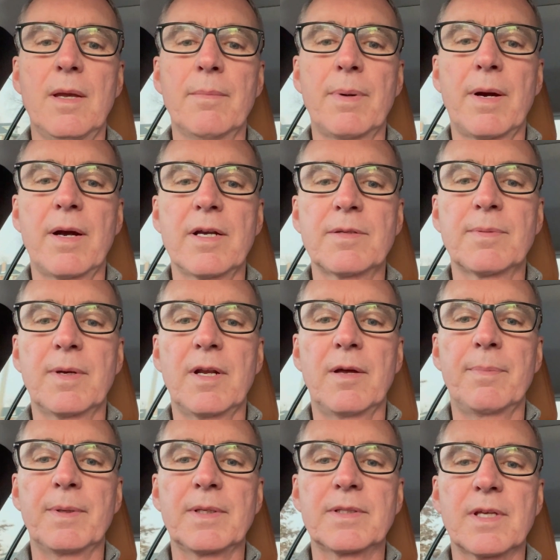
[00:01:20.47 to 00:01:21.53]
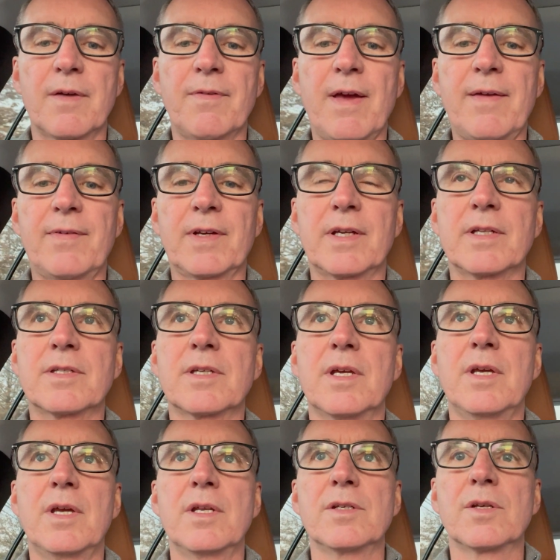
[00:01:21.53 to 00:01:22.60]
PAR has been helping self-advocates
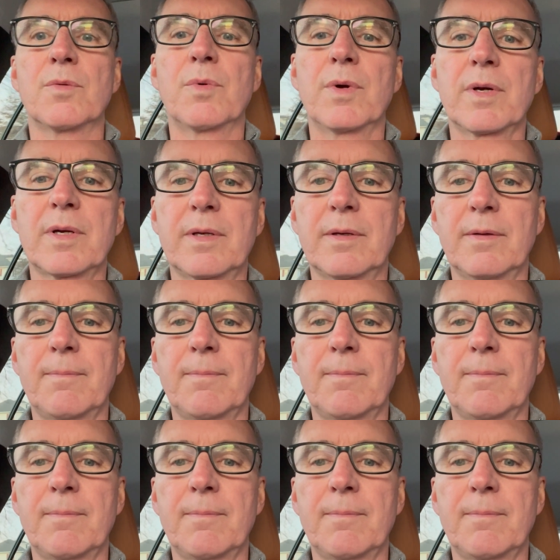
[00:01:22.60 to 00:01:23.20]
to work